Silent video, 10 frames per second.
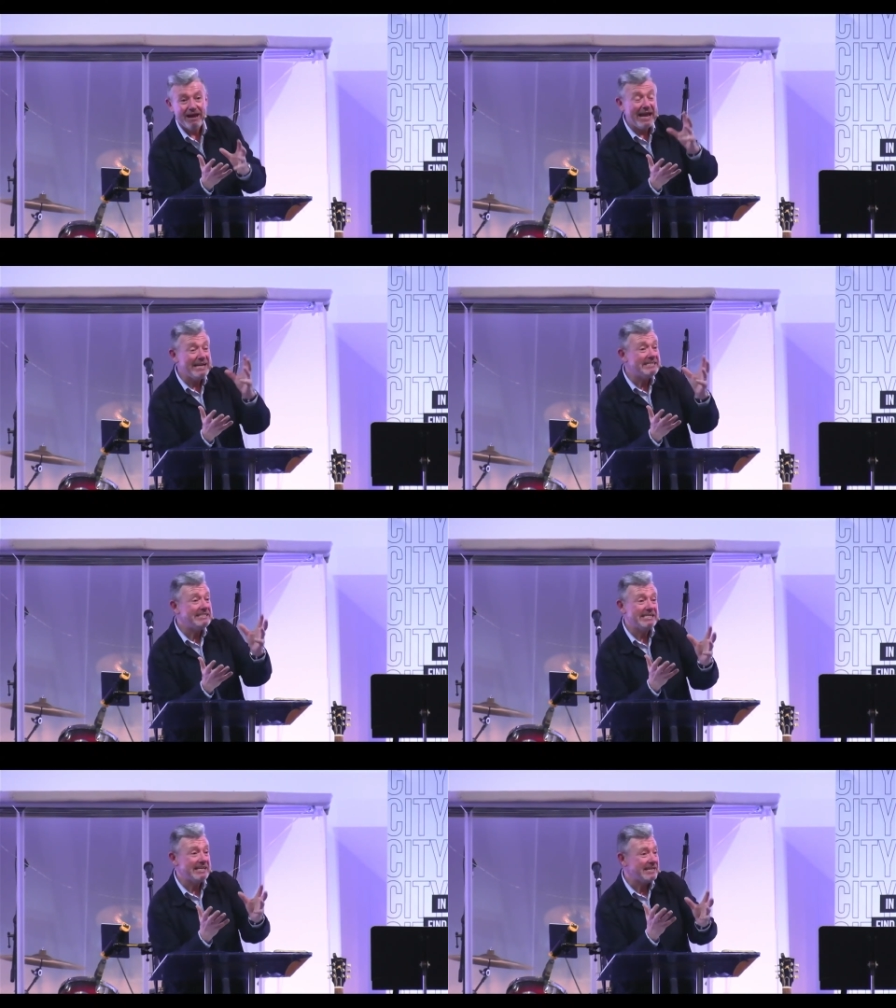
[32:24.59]

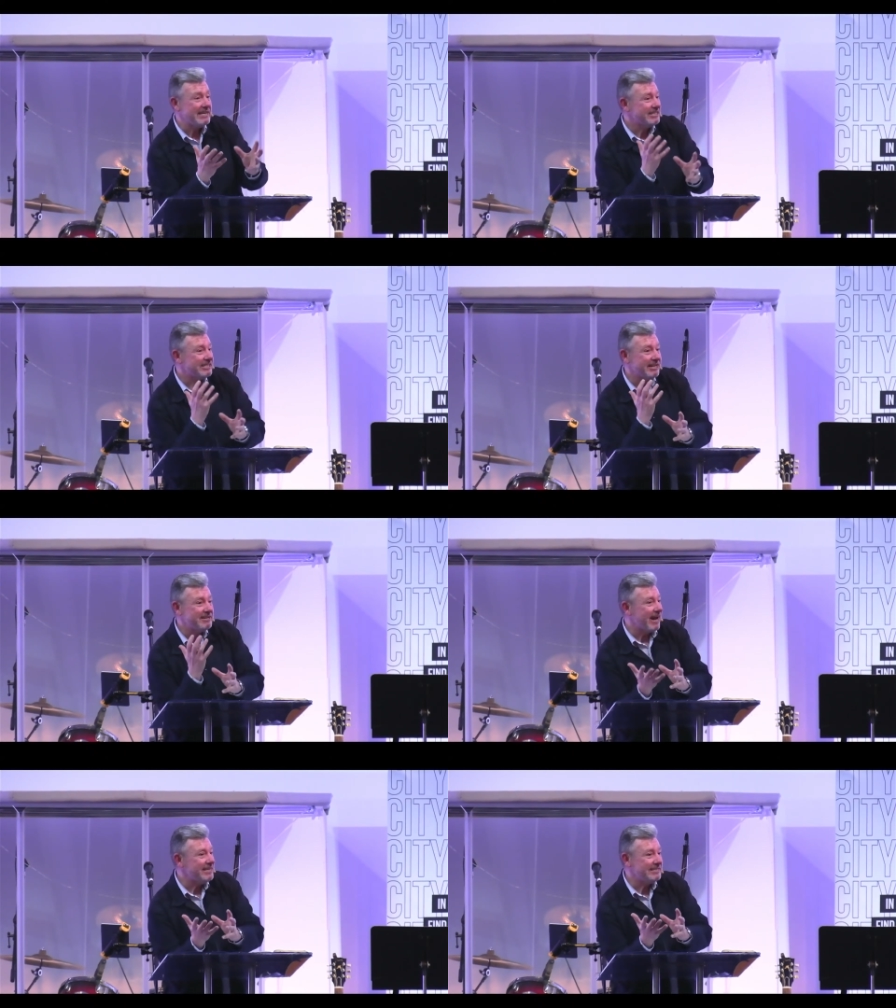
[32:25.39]
80 to
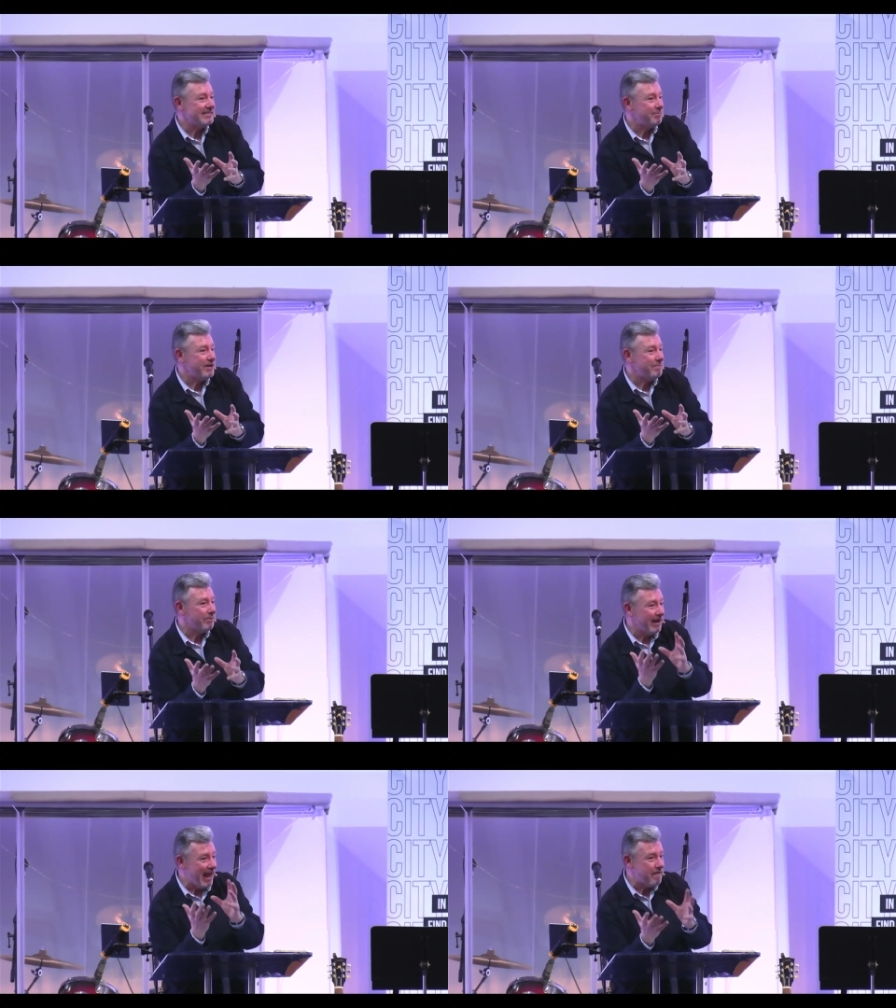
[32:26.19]
90
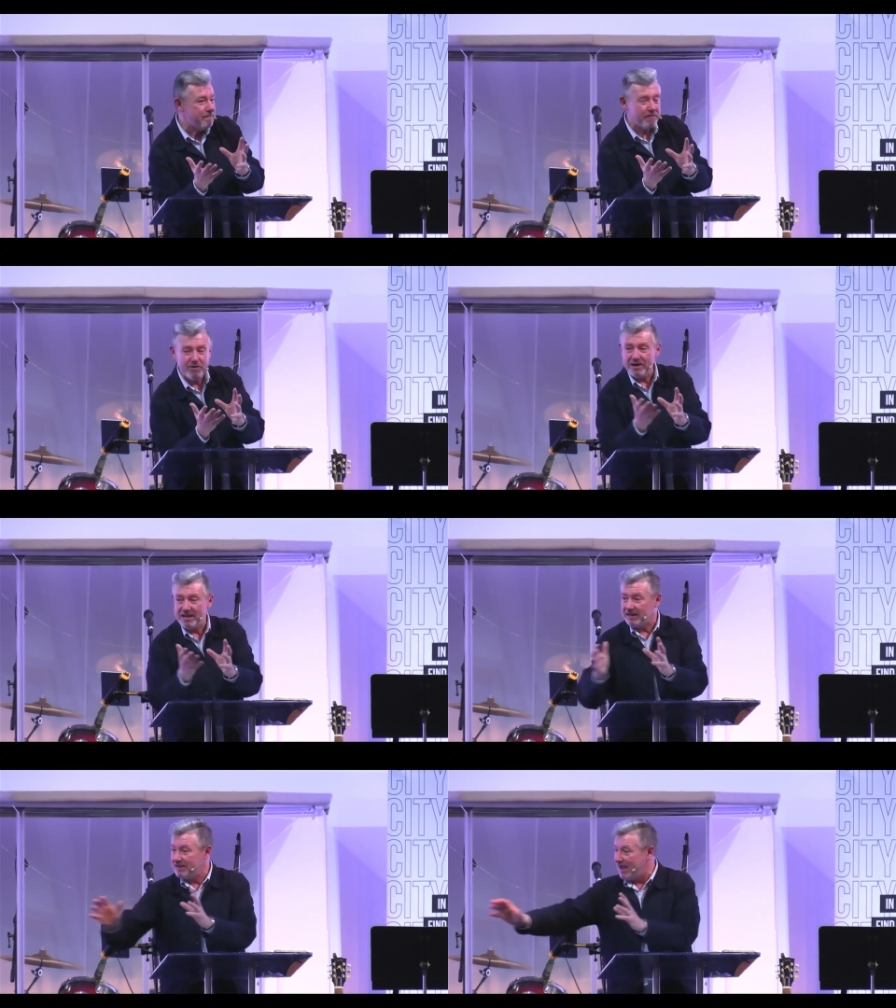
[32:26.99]
people every
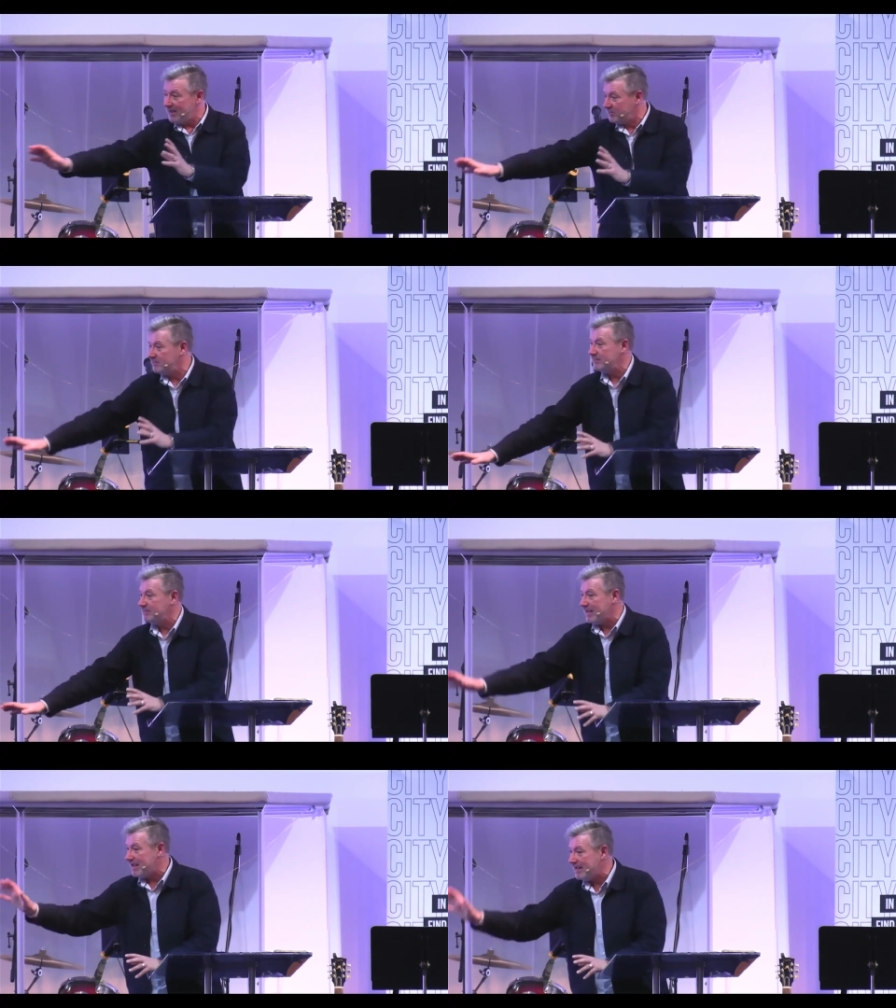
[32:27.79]
week,
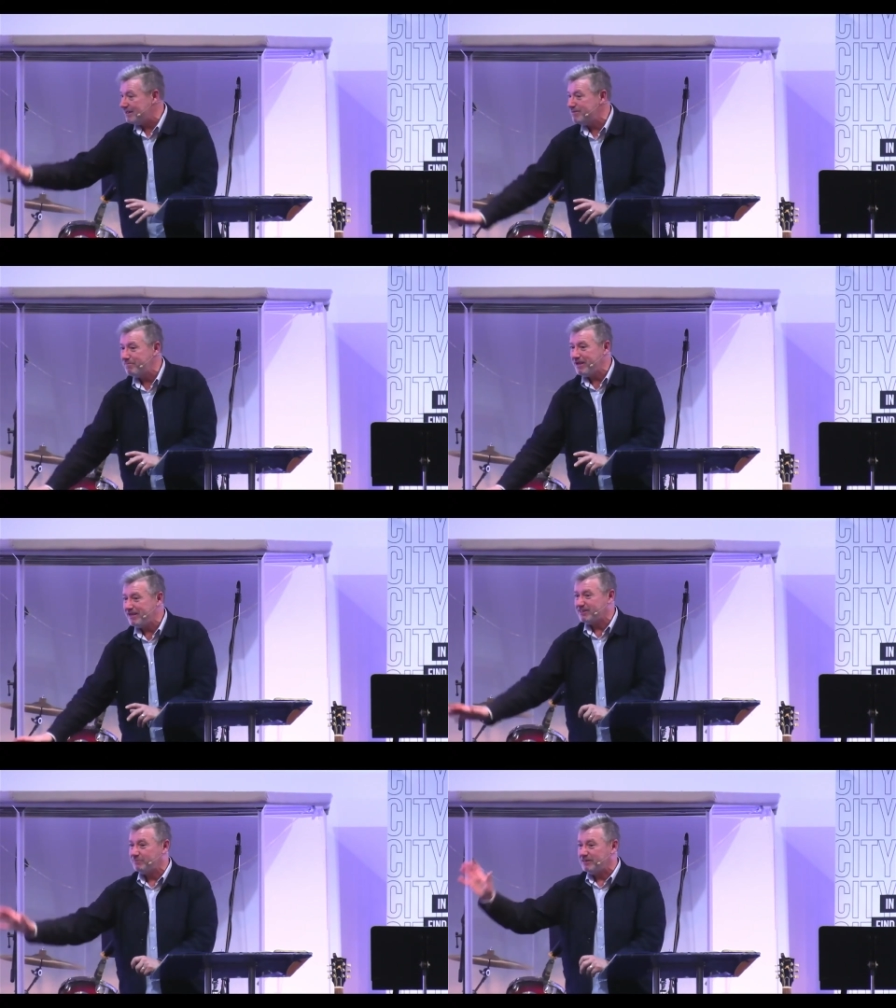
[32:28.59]
yesterday in the
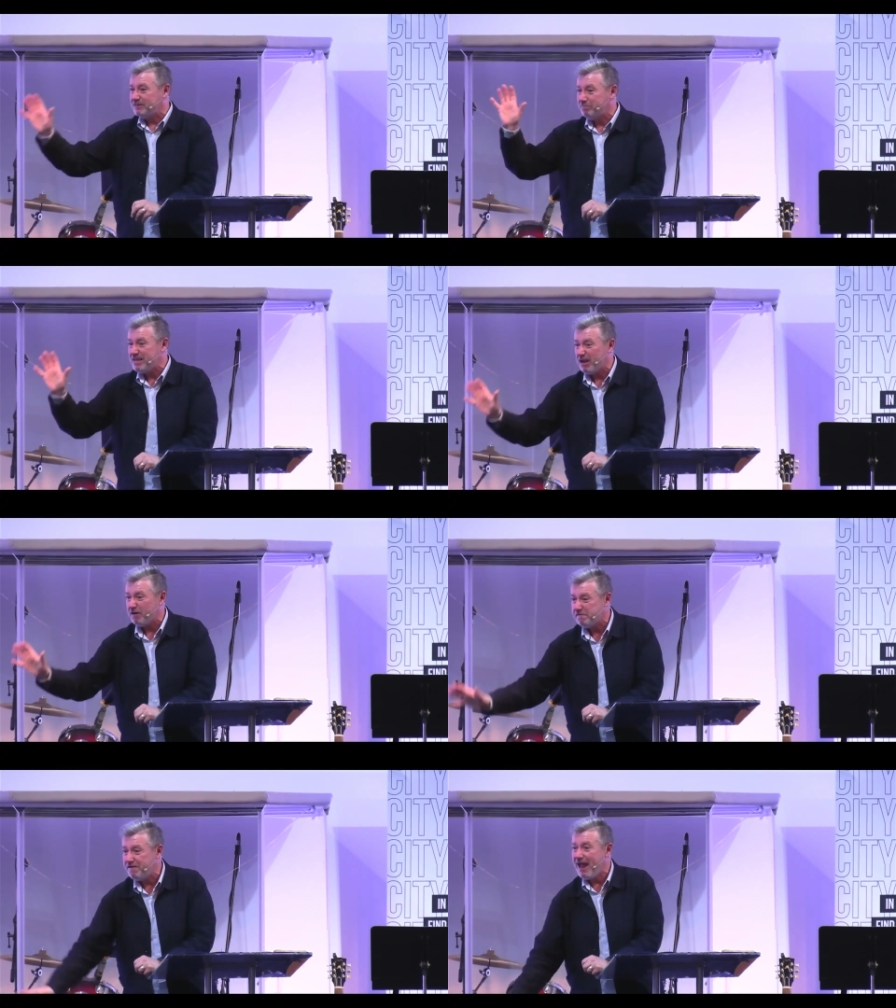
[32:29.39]
basement, being
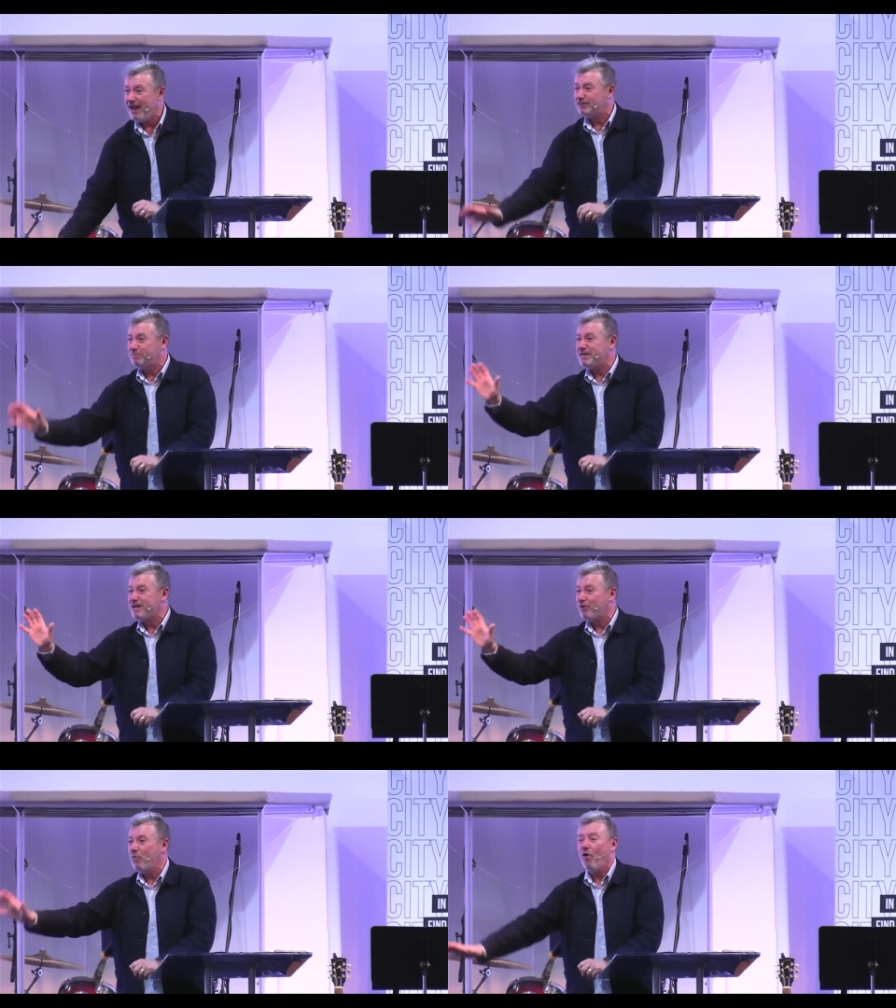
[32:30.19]
fed,
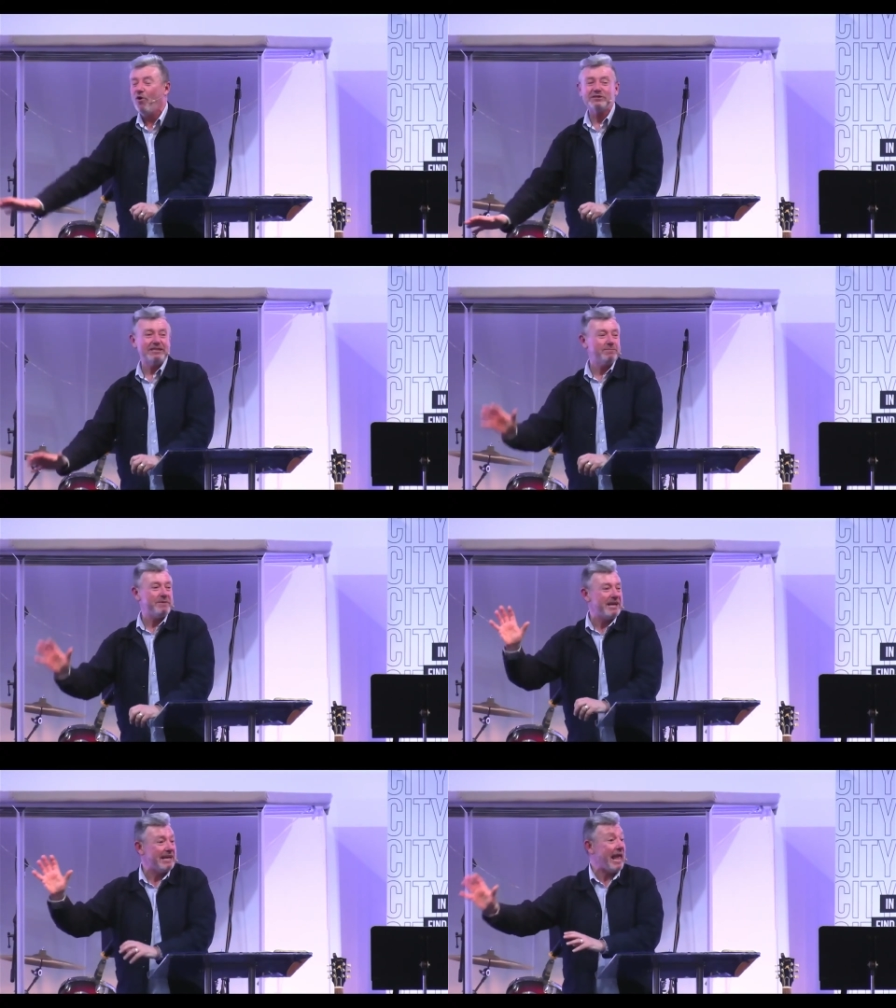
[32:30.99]
being watered,
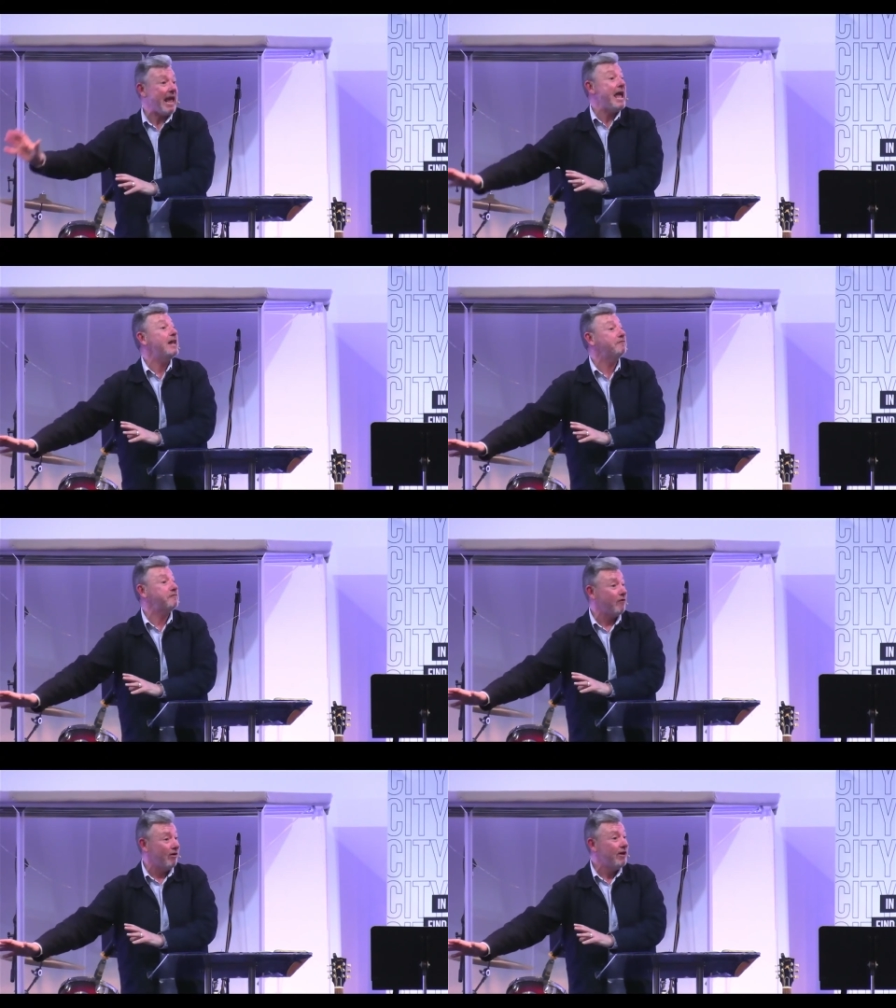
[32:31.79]
being cared
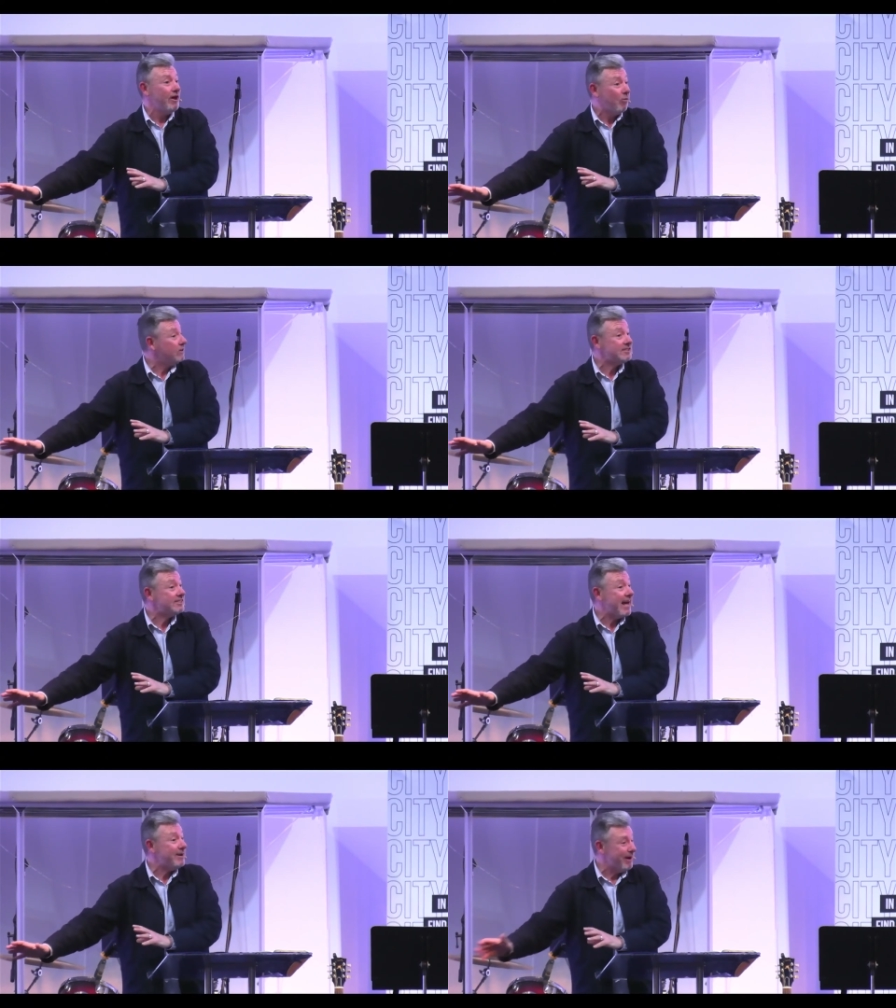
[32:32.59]
for. What's
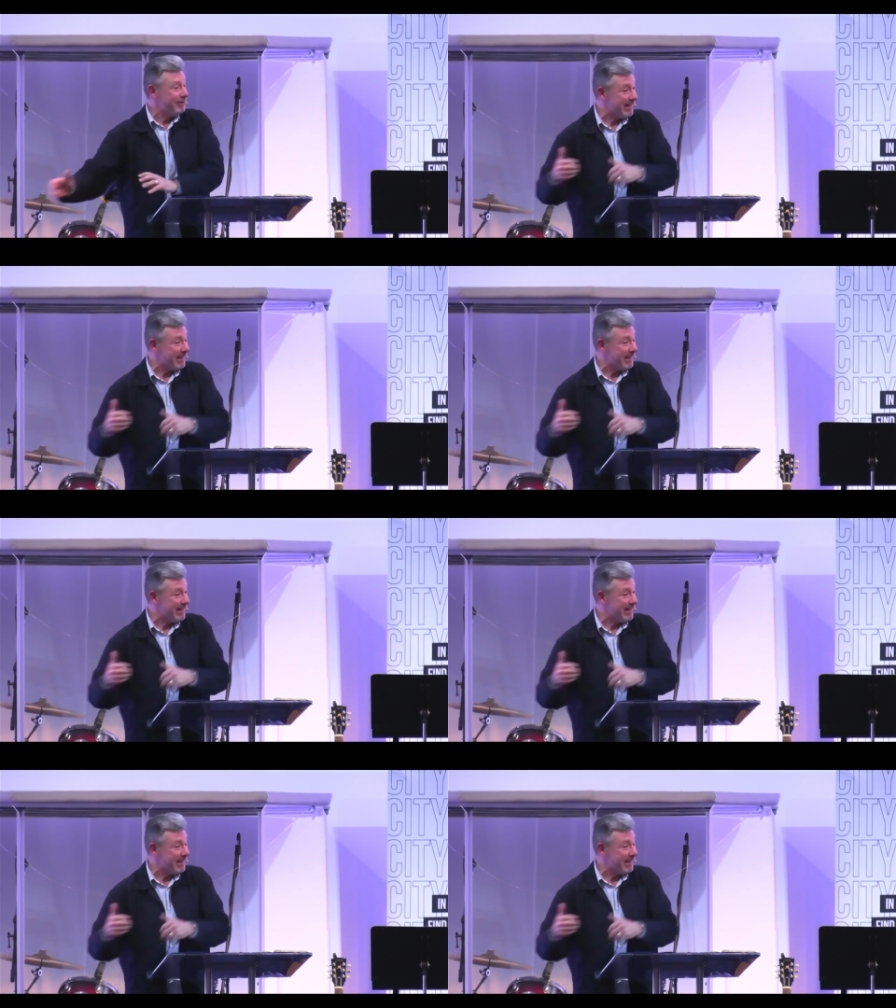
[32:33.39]
that about?